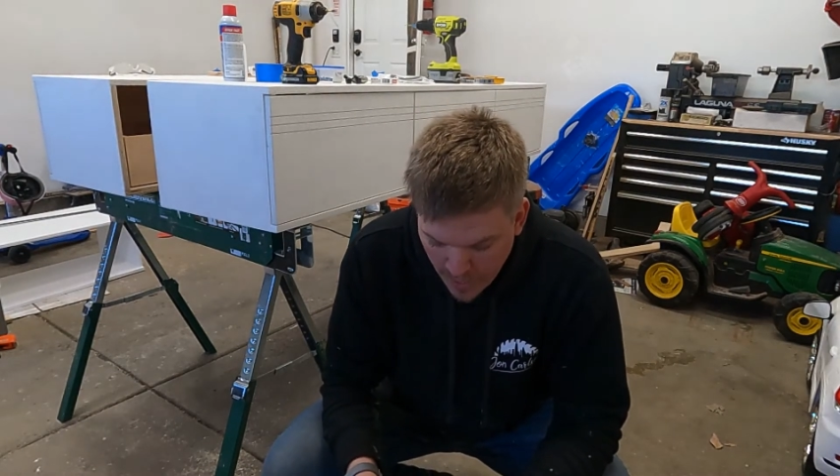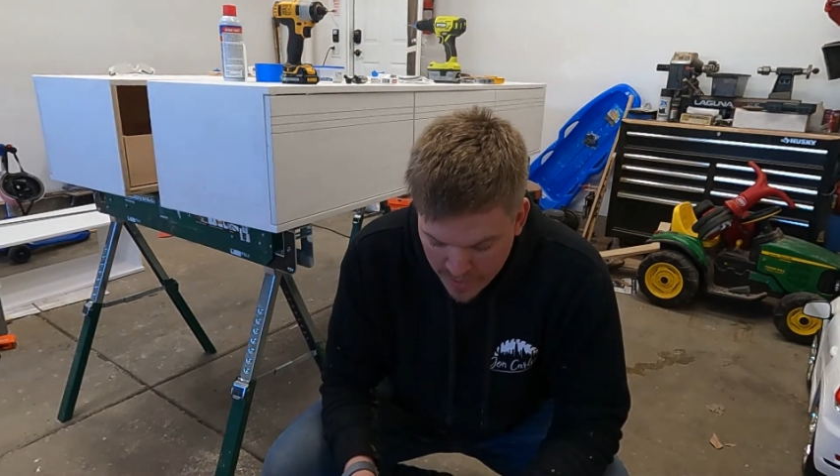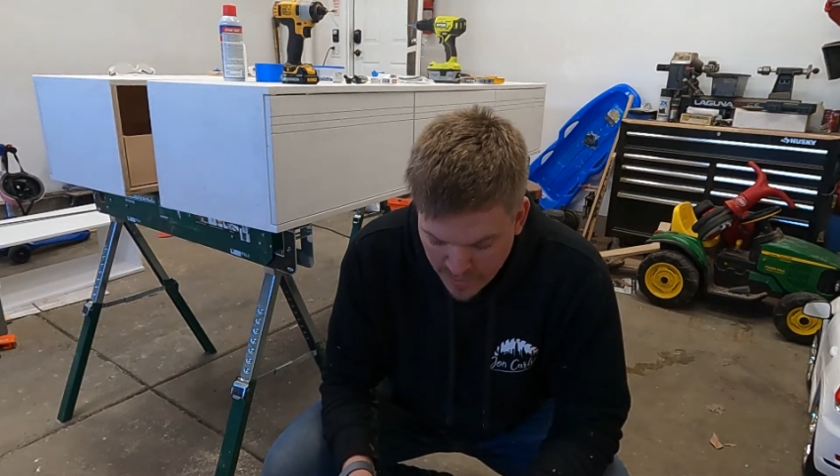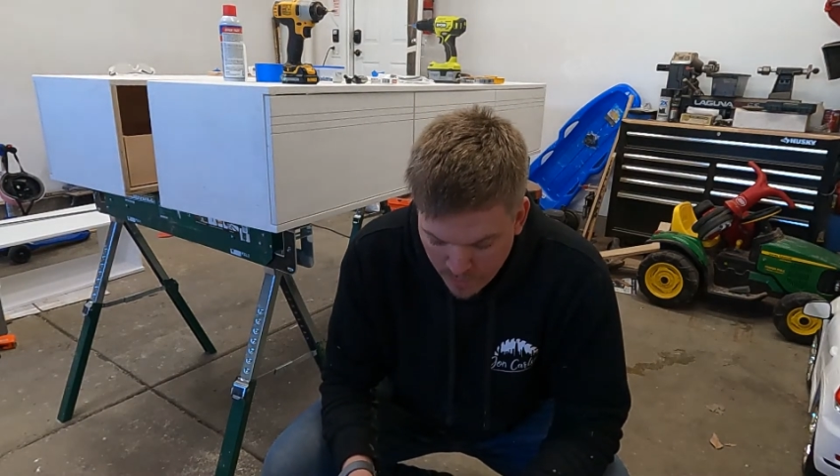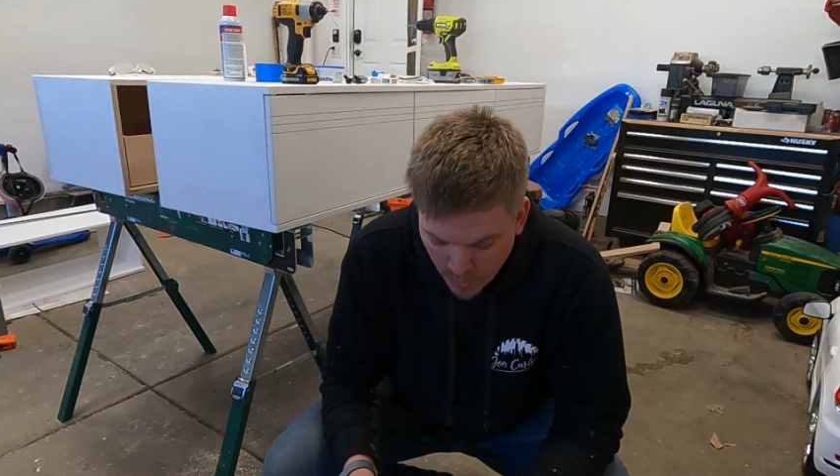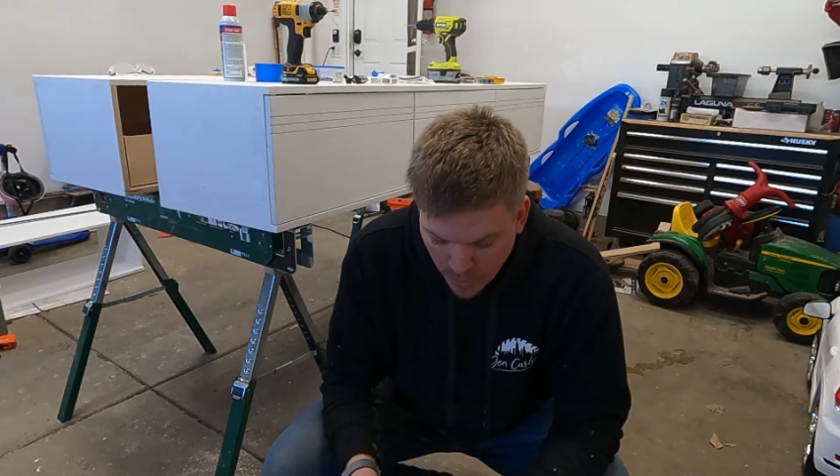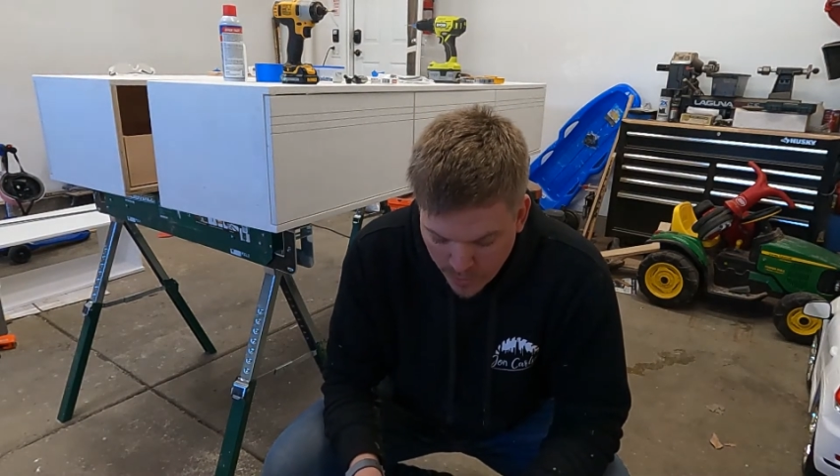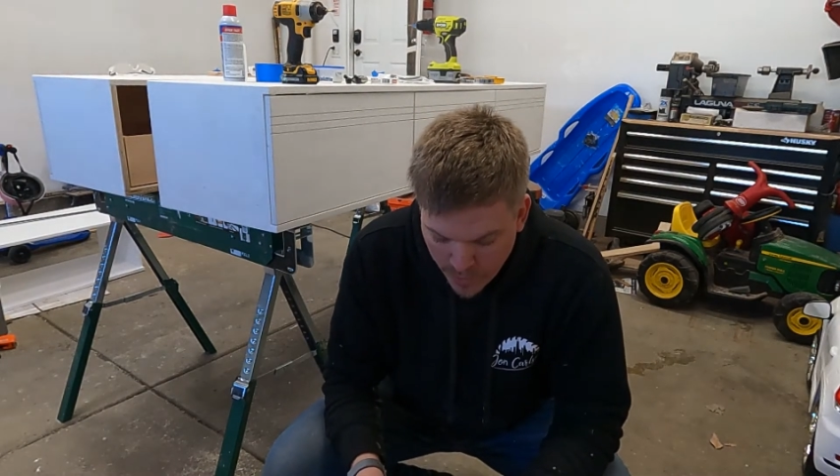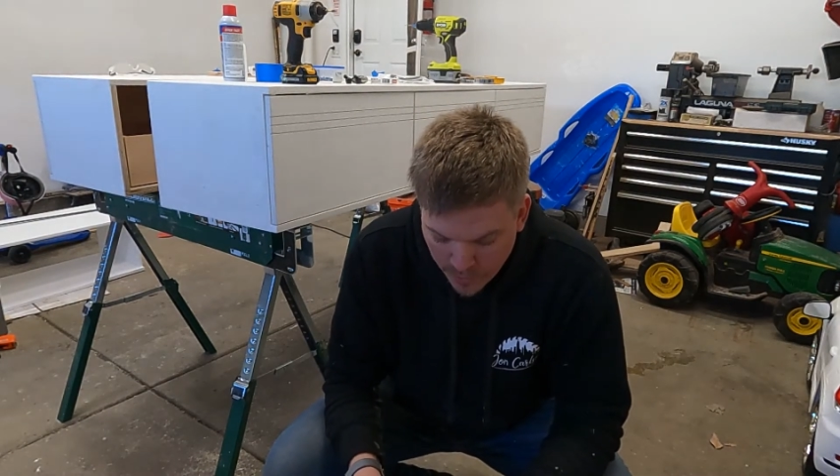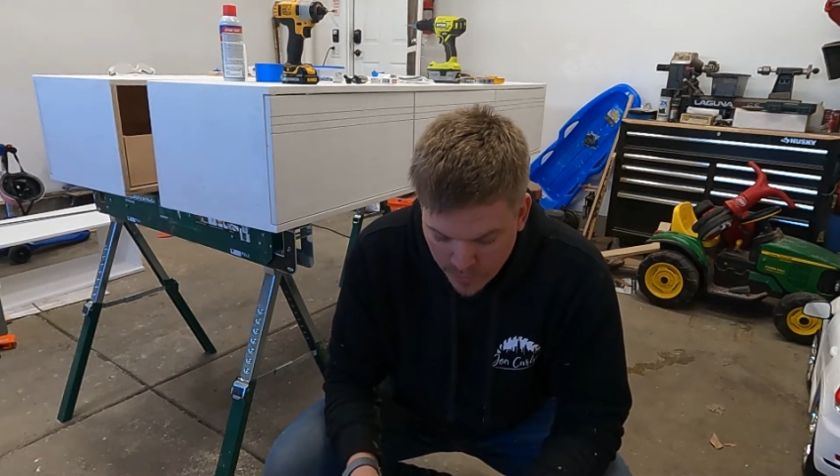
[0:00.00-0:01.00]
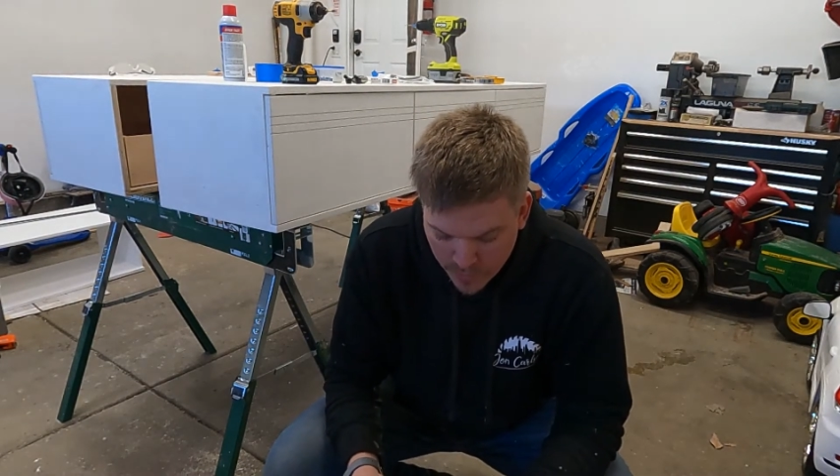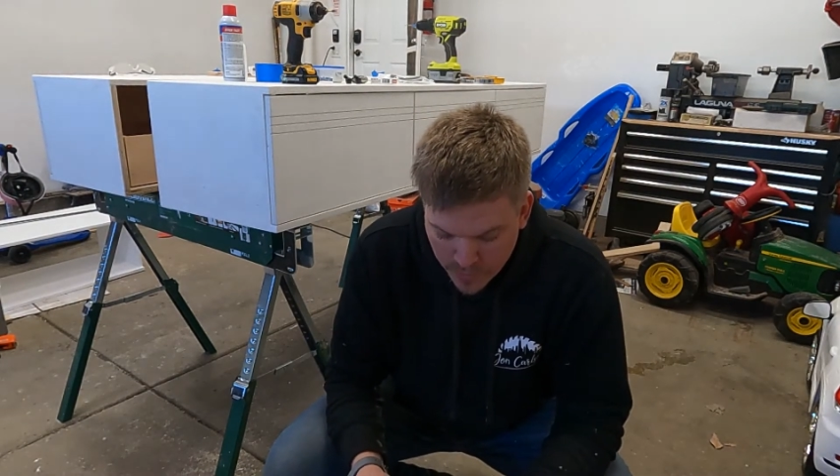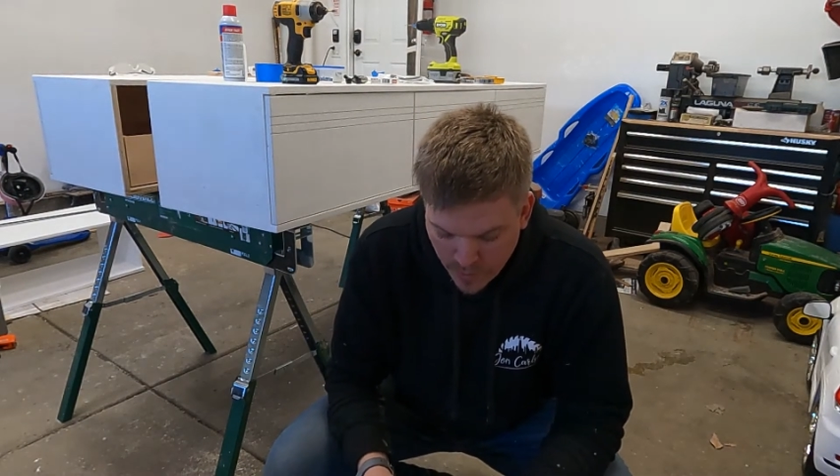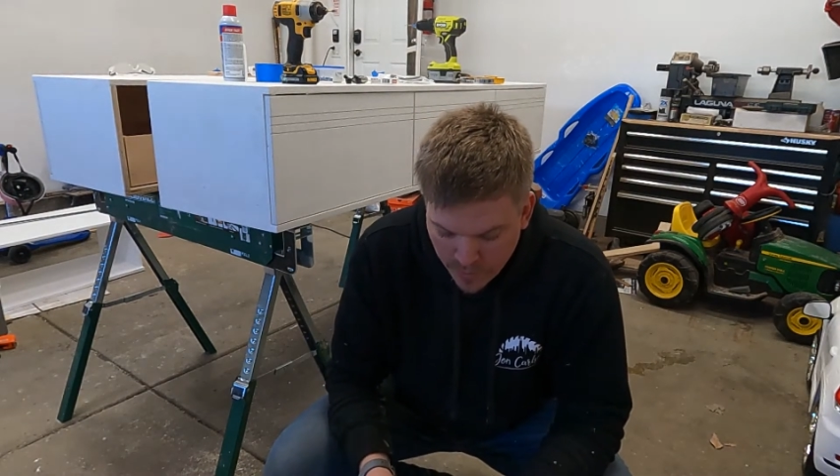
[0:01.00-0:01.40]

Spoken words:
As I'm looking at this,